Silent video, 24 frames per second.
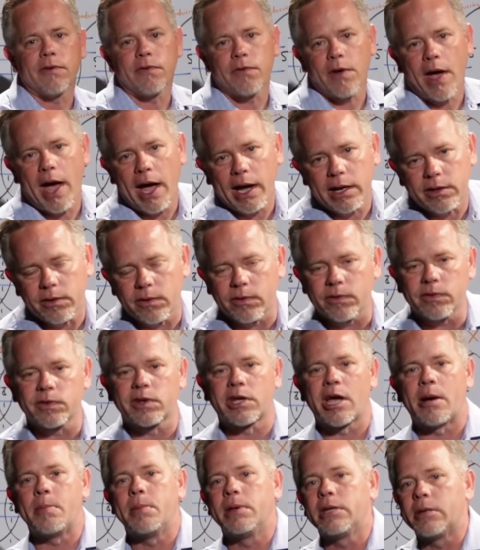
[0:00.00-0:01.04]
factors
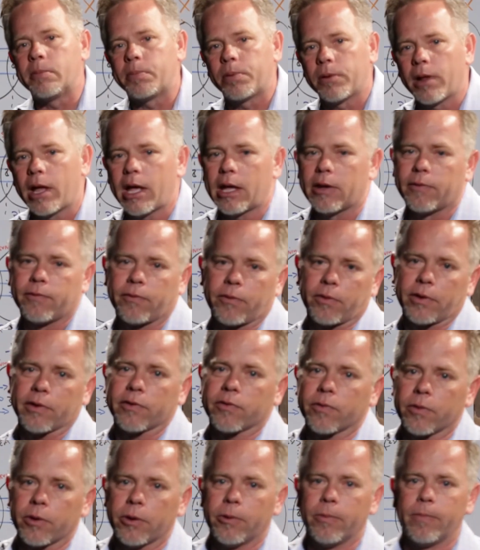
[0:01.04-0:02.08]
come into play for
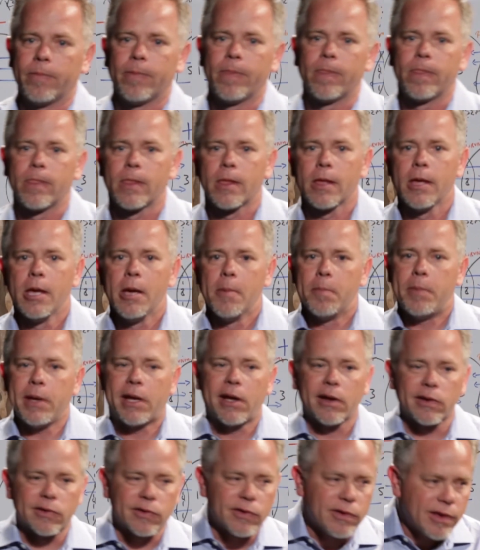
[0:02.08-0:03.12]
Israel. Because